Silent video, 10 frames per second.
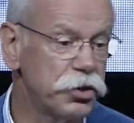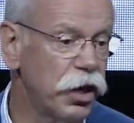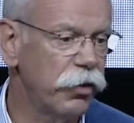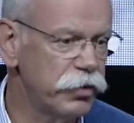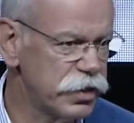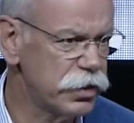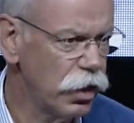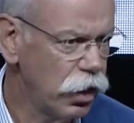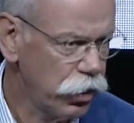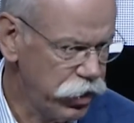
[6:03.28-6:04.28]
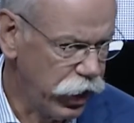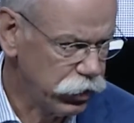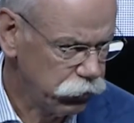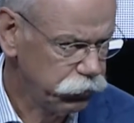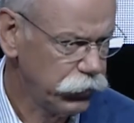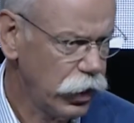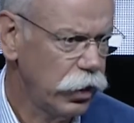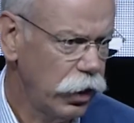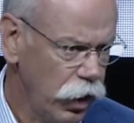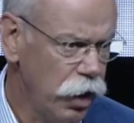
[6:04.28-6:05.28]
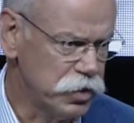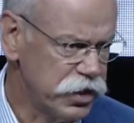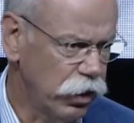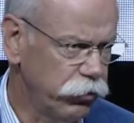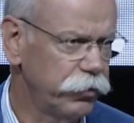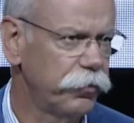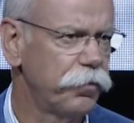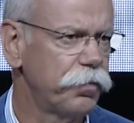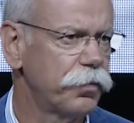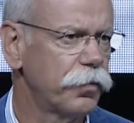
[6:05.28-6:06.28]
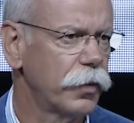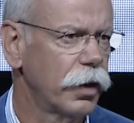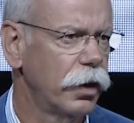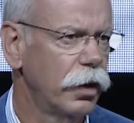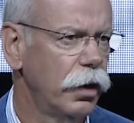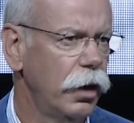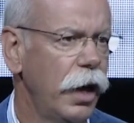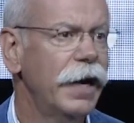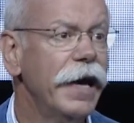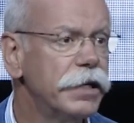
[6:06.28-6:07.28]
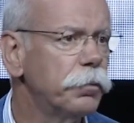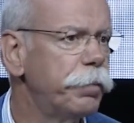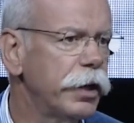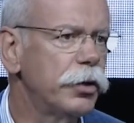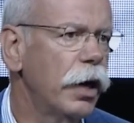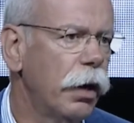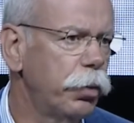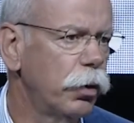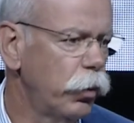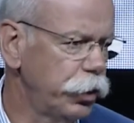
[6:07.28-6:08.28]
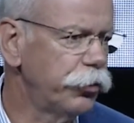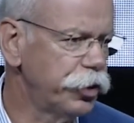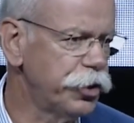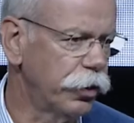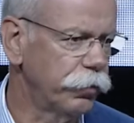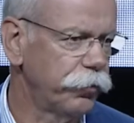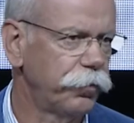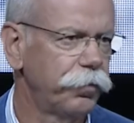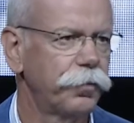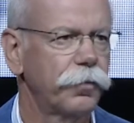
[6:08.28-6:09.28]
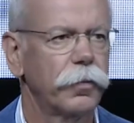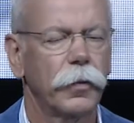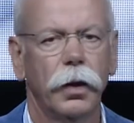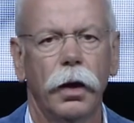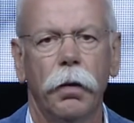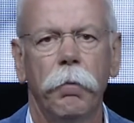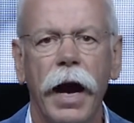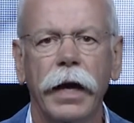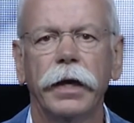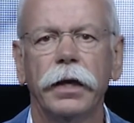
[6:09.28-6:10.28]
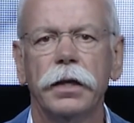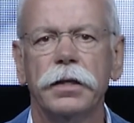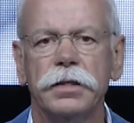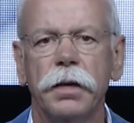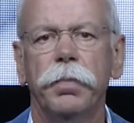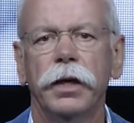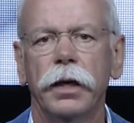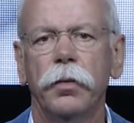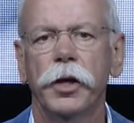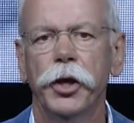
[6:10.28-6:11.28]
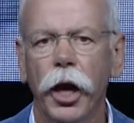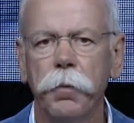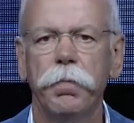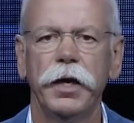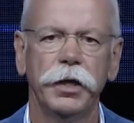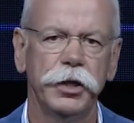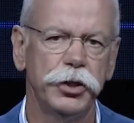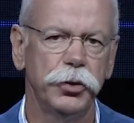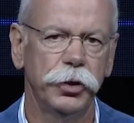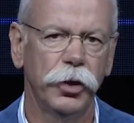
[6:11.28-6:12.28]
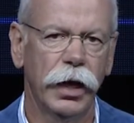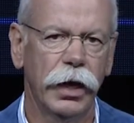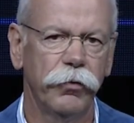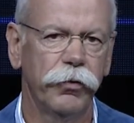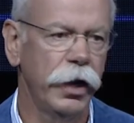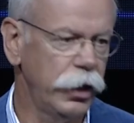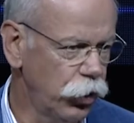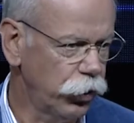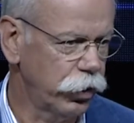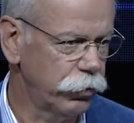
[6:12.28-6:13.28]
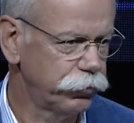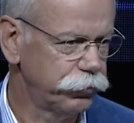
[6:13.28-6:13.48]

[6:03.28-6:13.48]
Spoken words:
drive it there himself? And later pick you up when you return. Parking simply will not be an issue in your life any longer.